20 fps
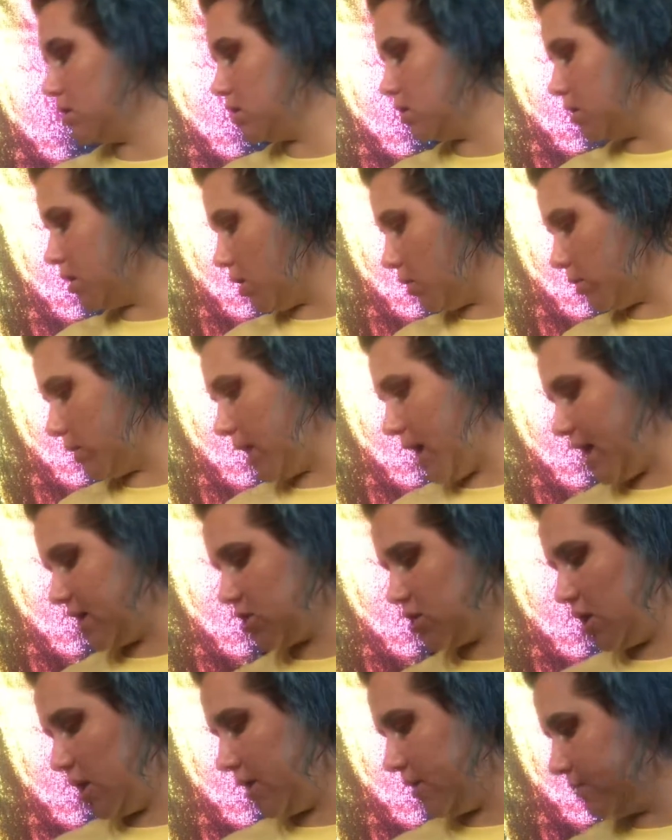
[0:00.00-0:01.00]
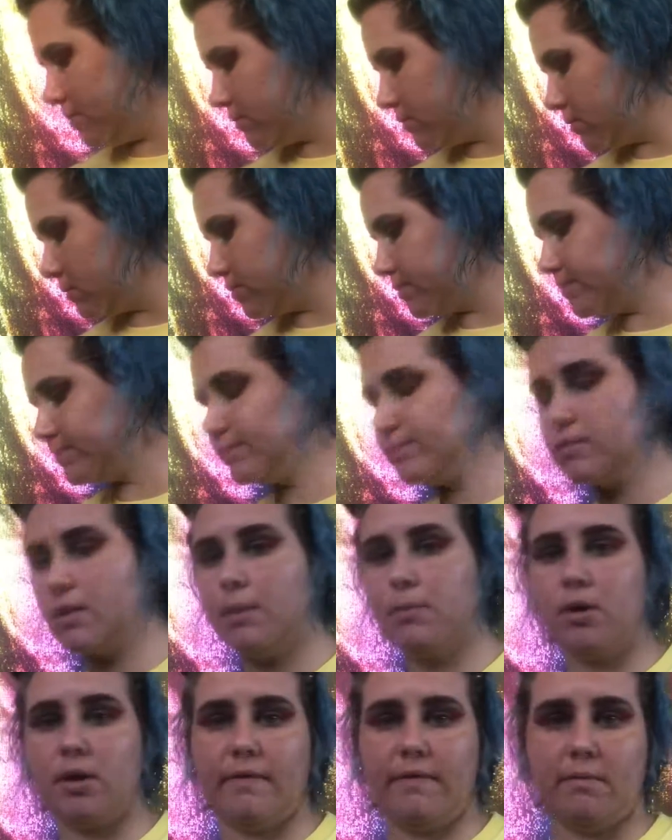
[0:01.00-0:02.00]
lower lash line.
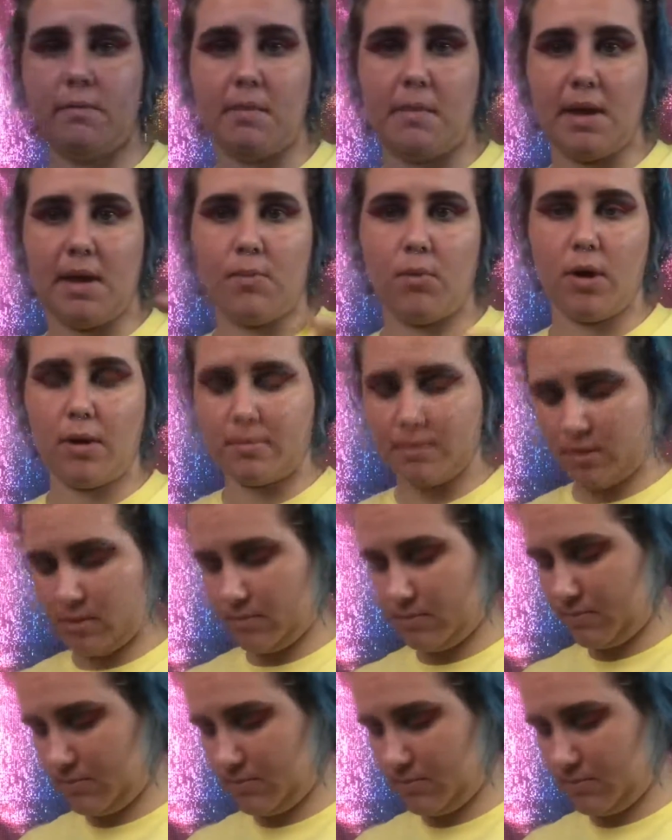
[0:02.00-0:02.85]
I'm looking for my makeup wipes.